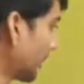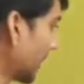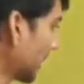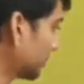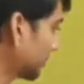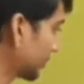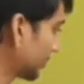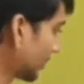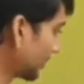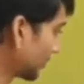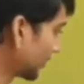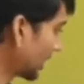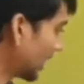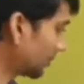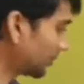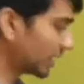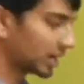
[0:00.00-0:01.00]
maps of
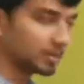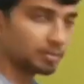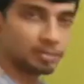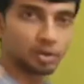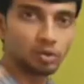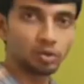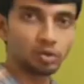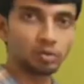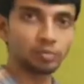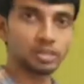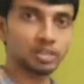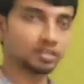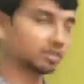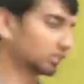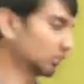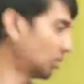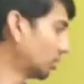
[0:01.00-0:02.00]
gamma and mu to be
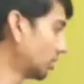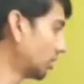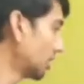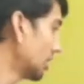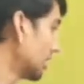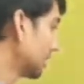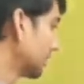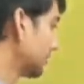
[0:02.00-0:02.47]
so,